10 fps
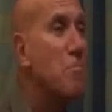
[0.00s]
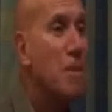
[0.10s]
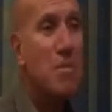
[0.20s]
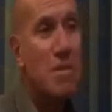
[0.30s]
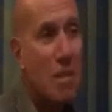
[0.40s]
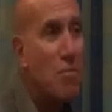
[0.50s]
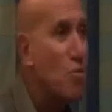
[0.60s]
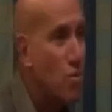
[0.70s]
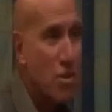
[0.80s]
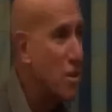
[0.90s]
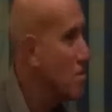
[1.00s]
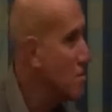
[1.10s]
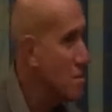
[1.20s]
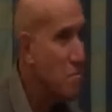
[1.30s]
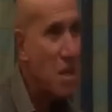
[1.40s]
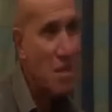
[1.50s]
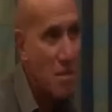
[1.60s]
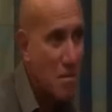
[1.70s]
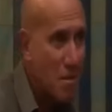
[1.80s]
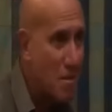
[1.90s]
would say the pyramids are mute; they don't speak.
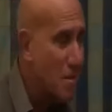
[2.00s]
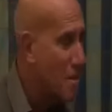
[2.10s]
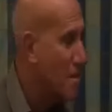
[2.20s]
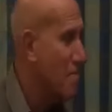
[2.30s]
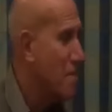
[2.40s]
You know,